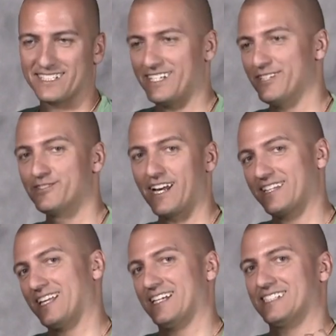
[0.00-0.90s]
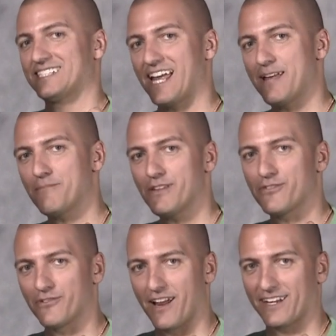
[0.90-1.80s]
You take that same
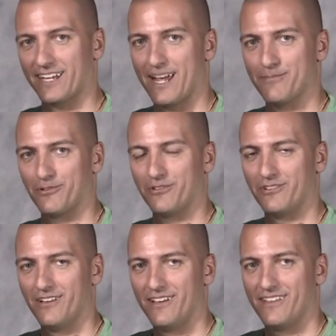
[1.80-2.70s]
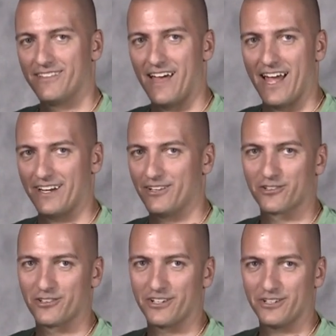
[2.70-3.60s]
Ethernet cable that you're
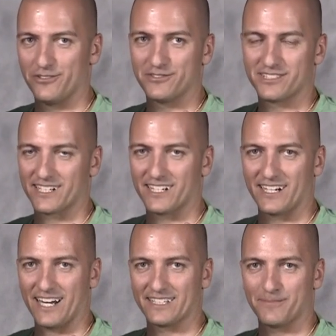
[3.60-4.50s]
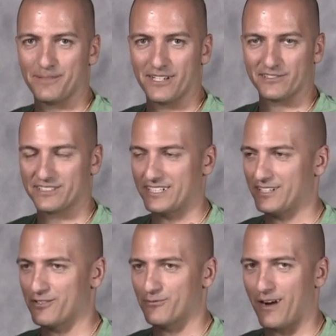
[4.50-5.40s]
going to use to connect the PLC to
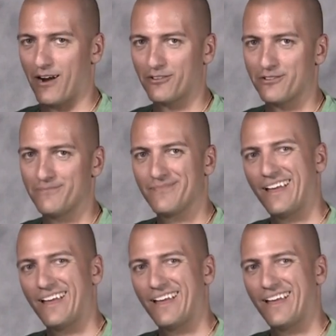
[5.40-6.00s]
the router,